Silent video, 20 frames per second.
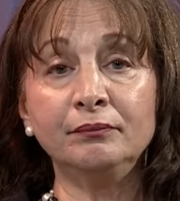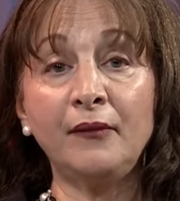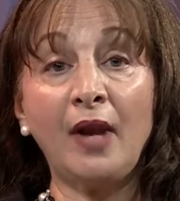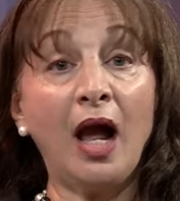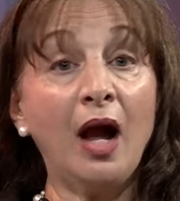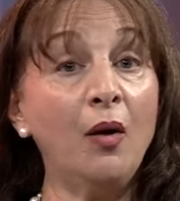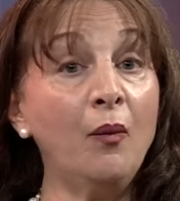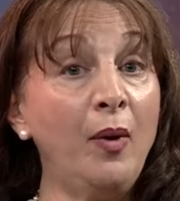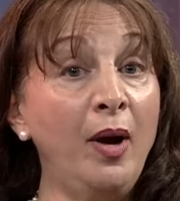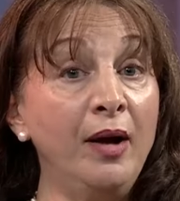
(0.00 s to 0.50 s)

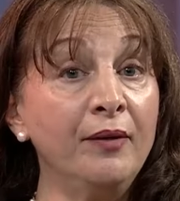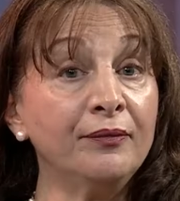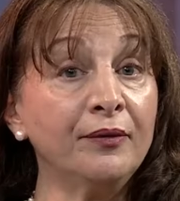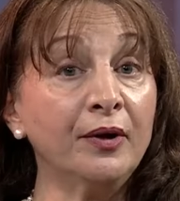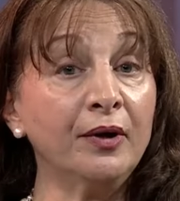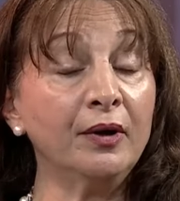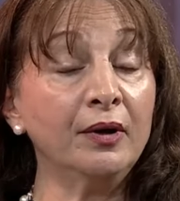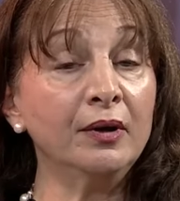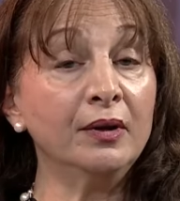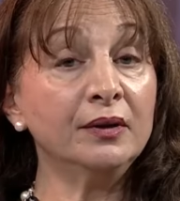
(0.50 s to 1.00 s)

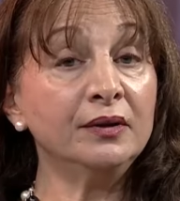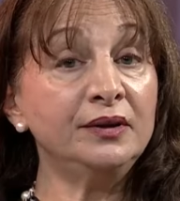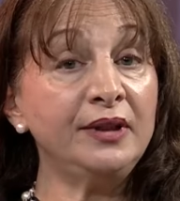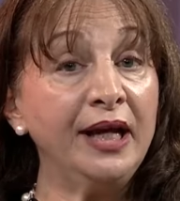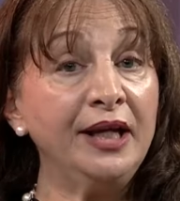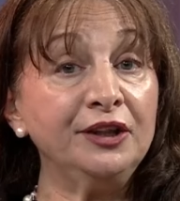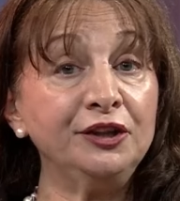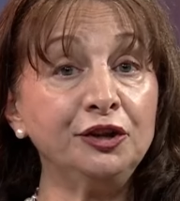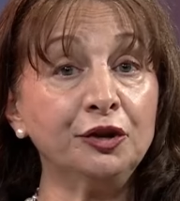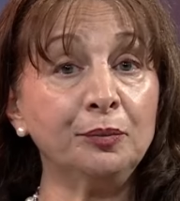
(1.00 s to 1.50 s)
However,
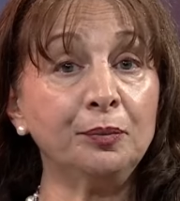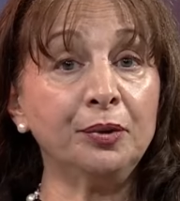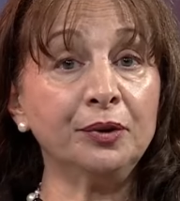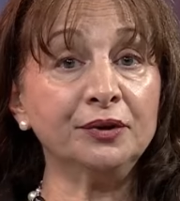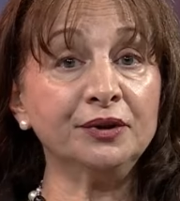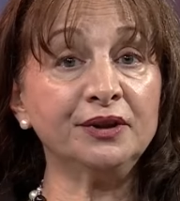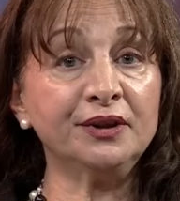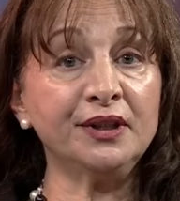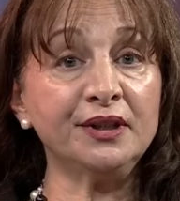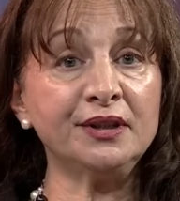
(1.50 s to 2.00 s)
danger
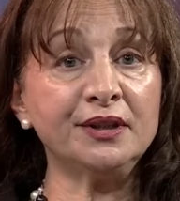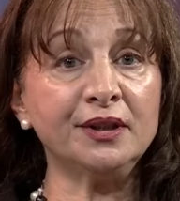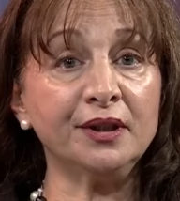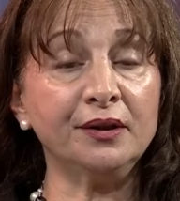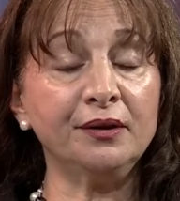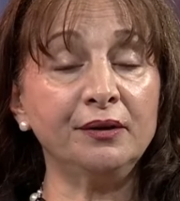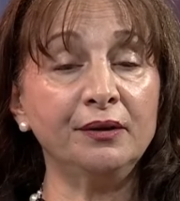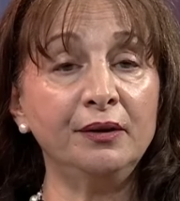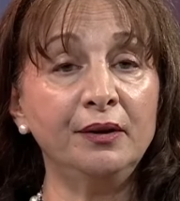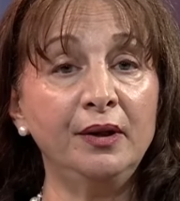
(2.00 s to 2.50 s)

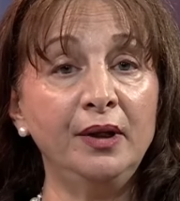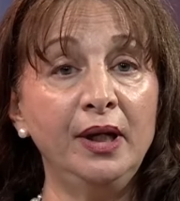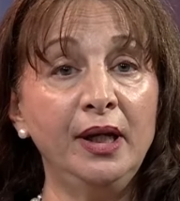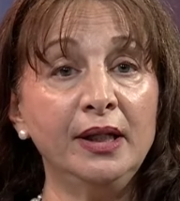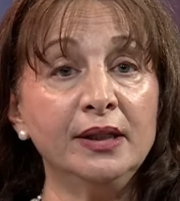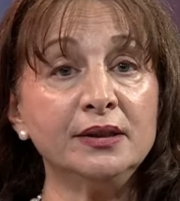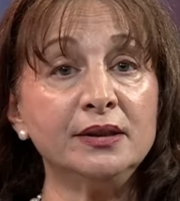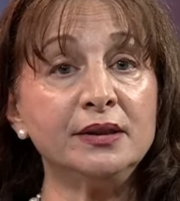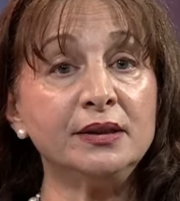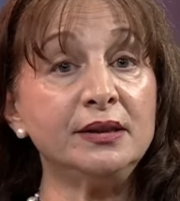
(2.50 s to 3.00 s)
persisted.
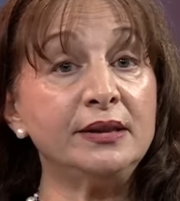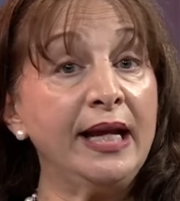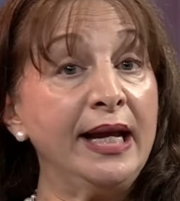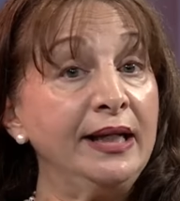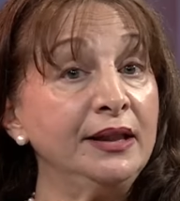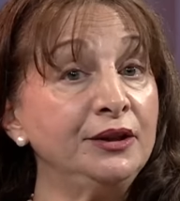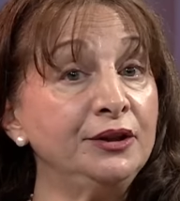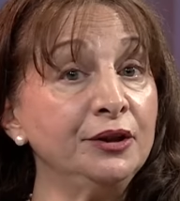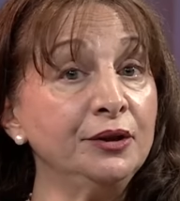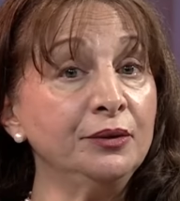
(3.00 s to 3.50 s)
Stay
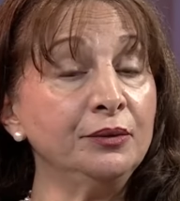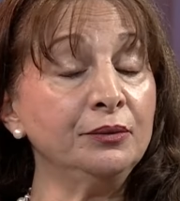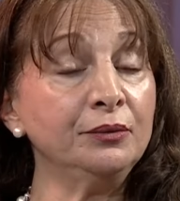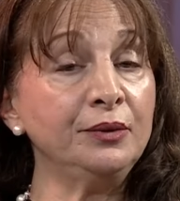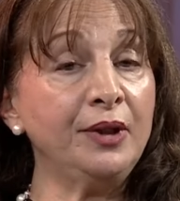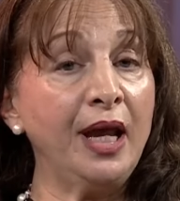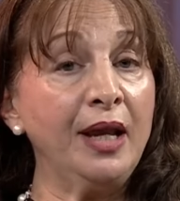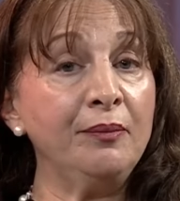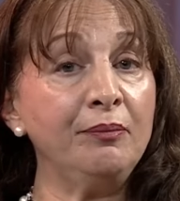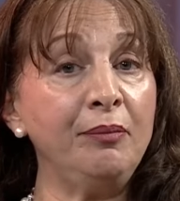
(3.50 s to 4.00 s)

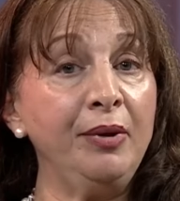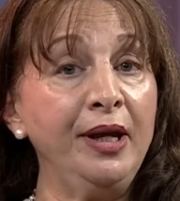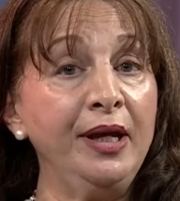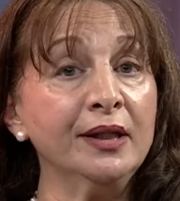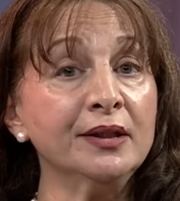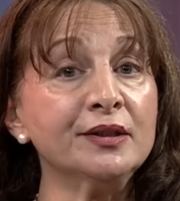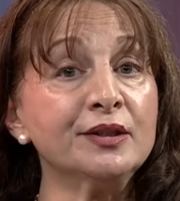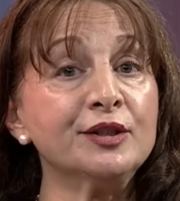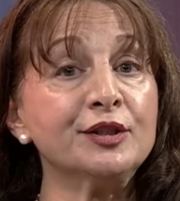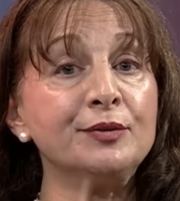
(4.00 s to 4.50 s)
tuned and be
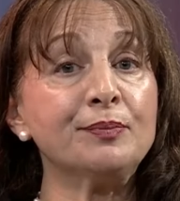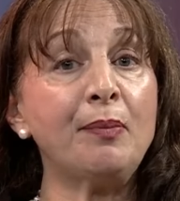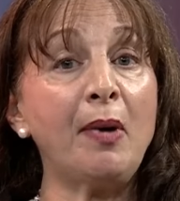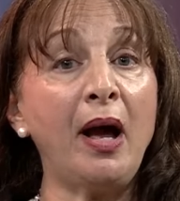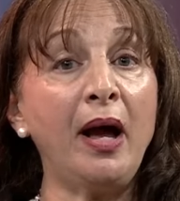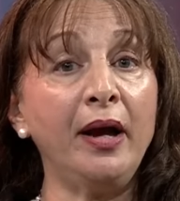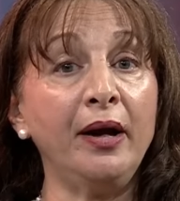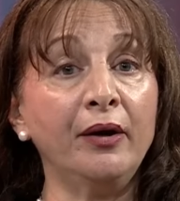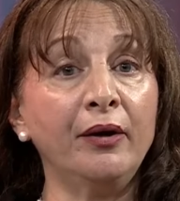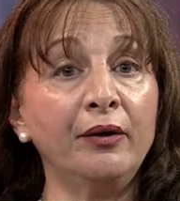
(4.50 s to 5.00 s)

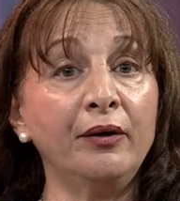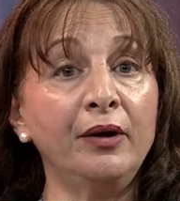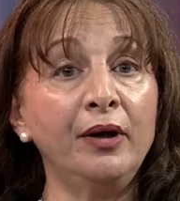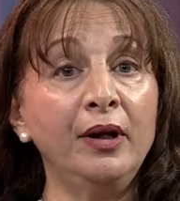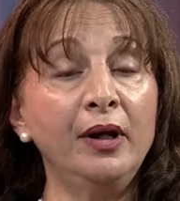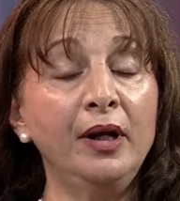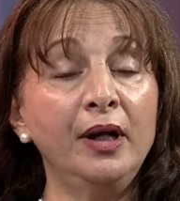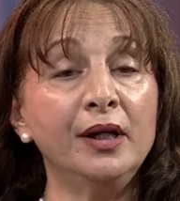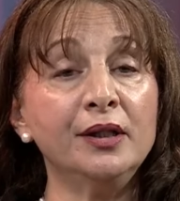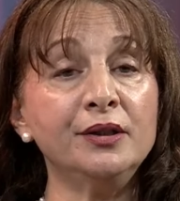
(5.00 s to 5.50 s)
inspired
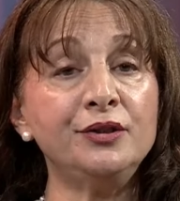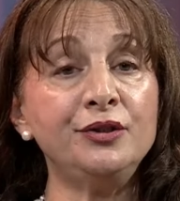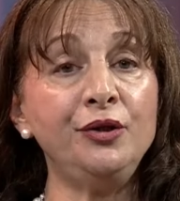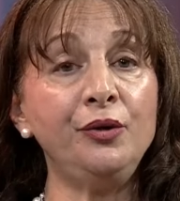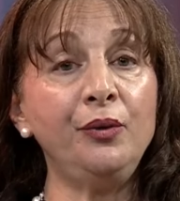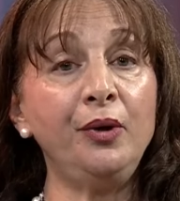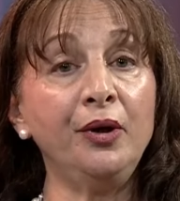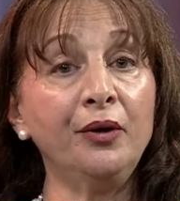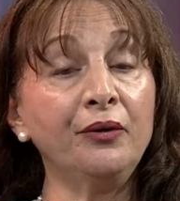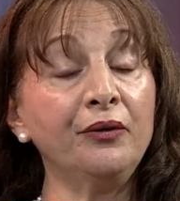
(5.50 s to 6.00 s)
as you
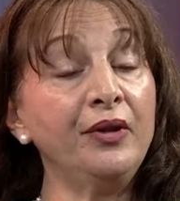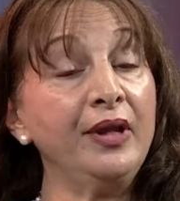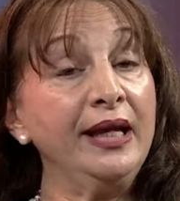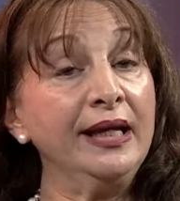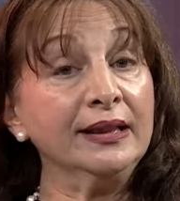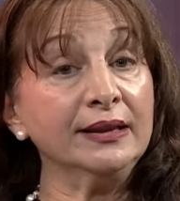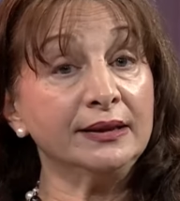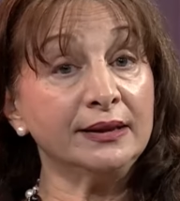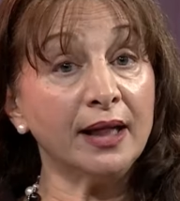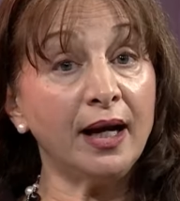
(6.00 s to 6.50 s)
hear the
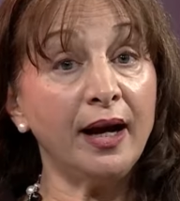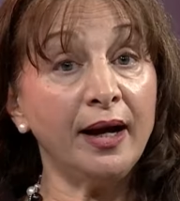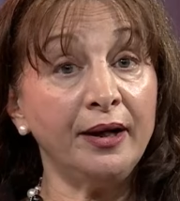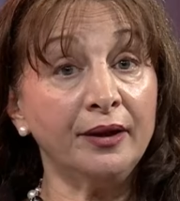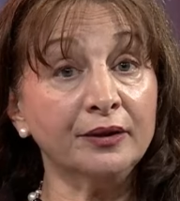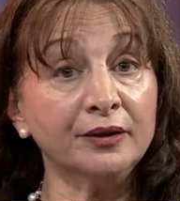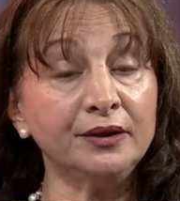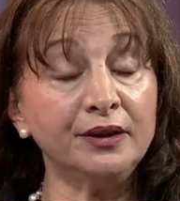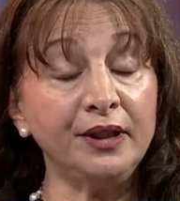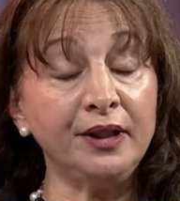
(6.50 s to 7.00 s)

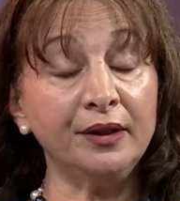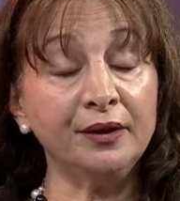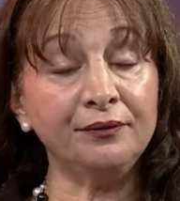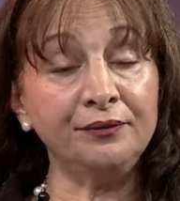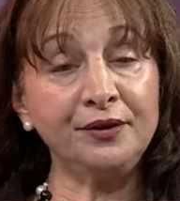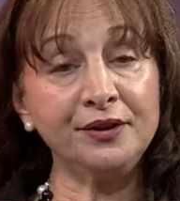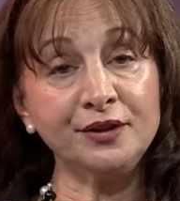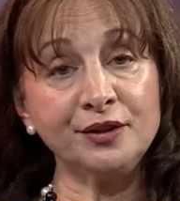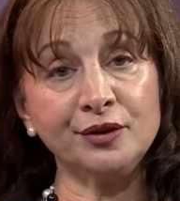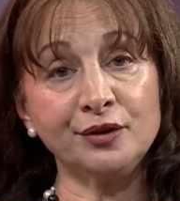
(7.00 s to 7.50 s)
entirety of
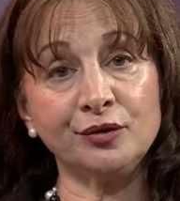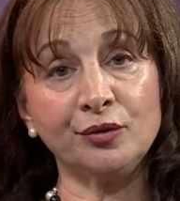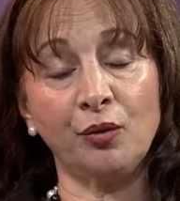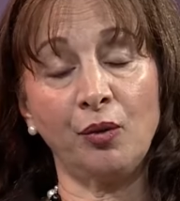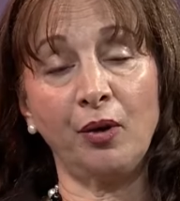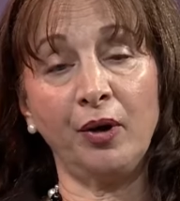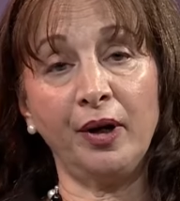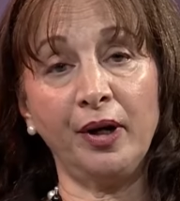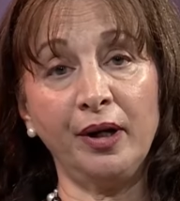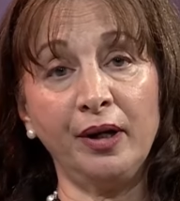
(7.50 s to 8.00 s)
his
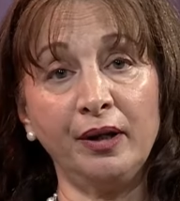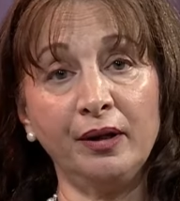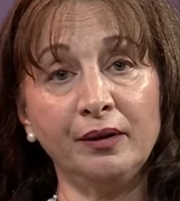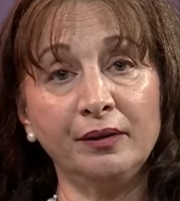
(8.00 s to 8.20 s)
story.